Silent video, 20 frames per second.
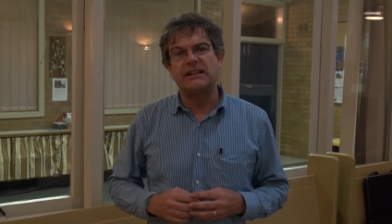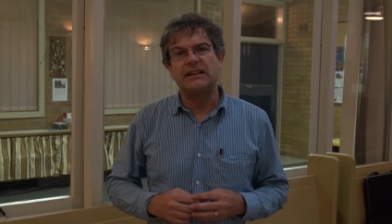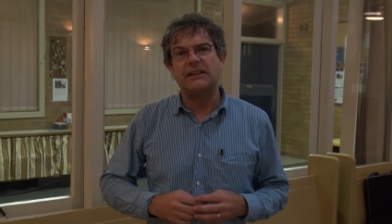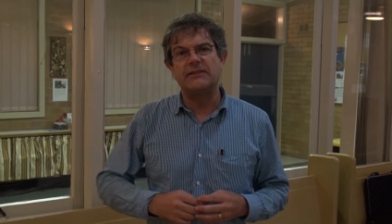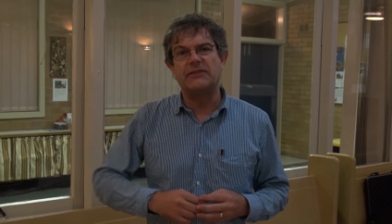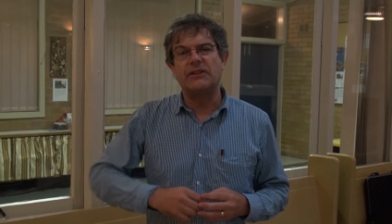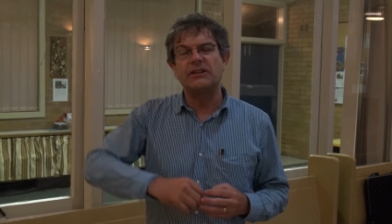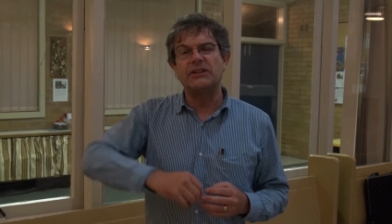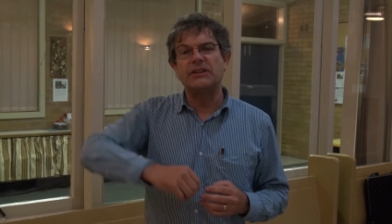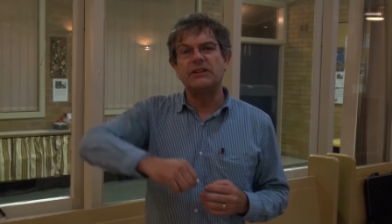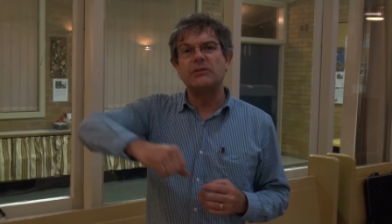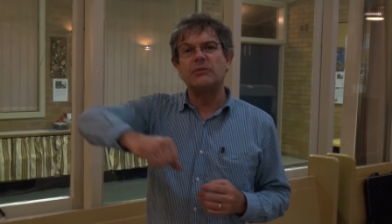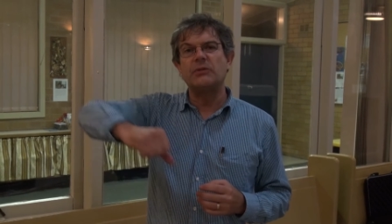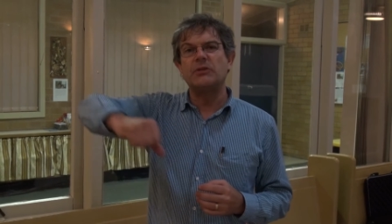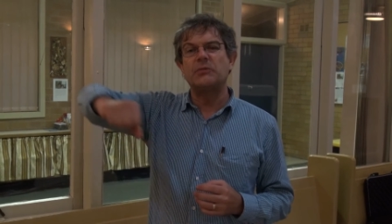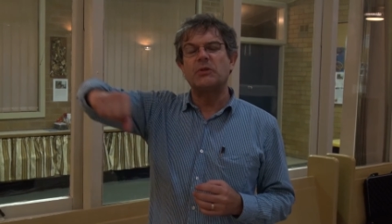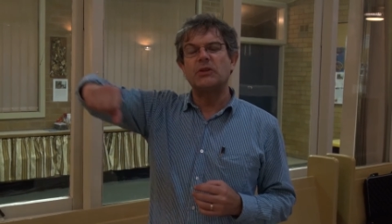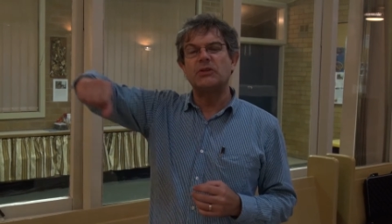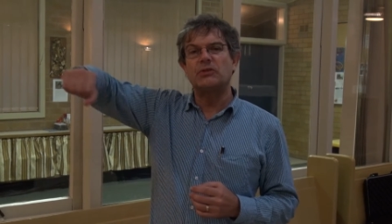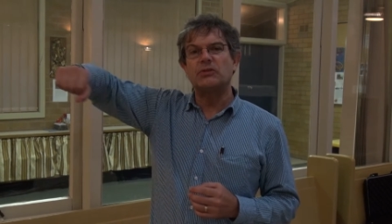if I did it with
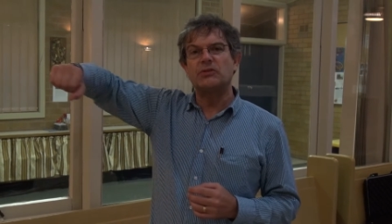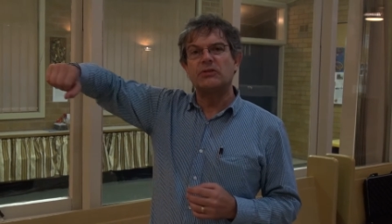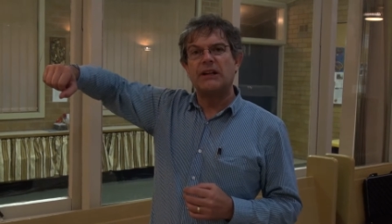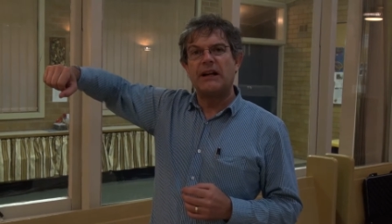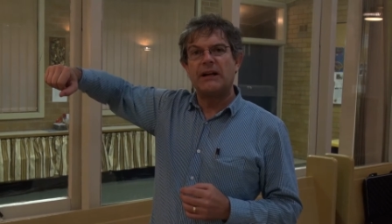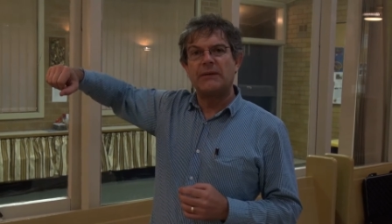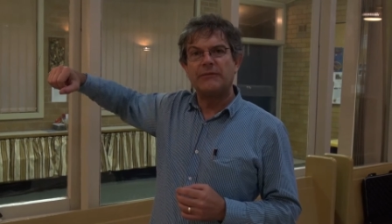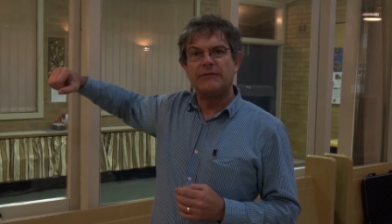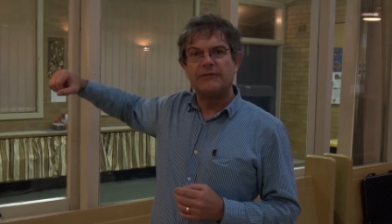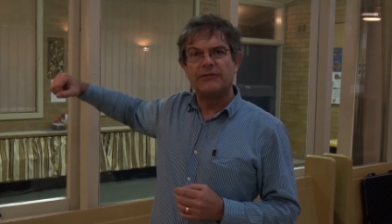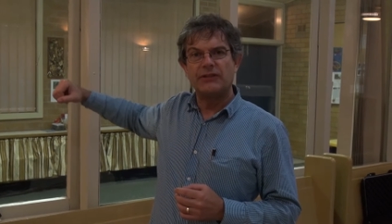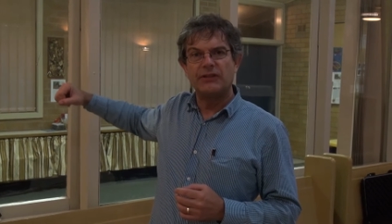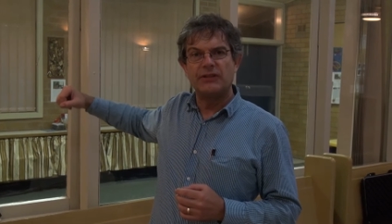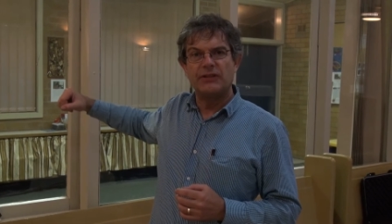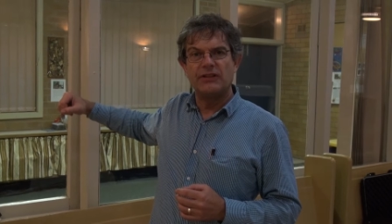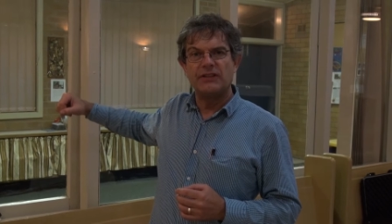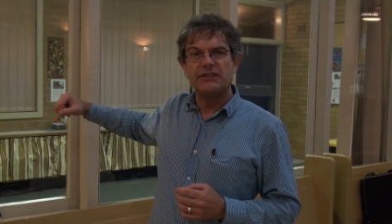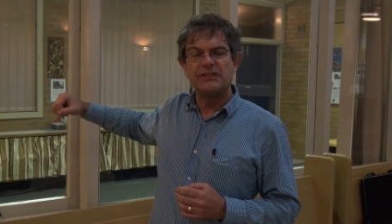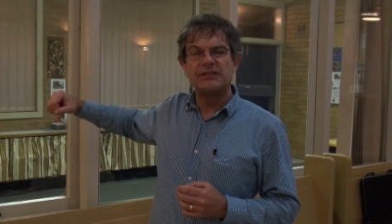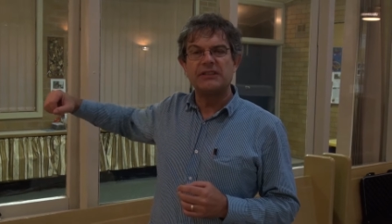my good arm
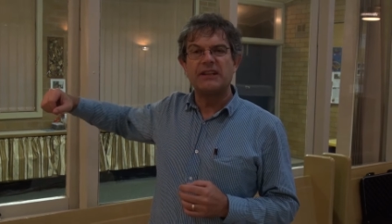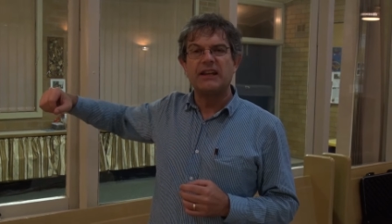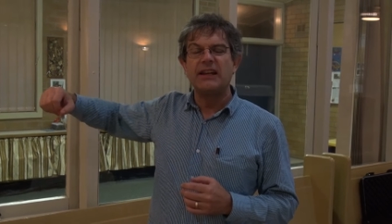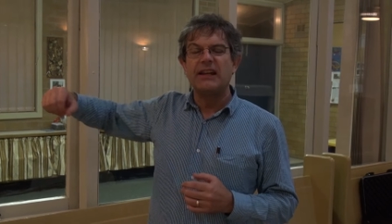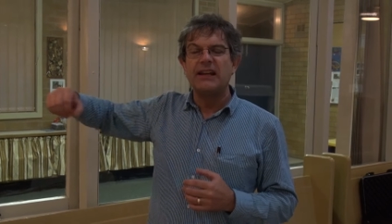first,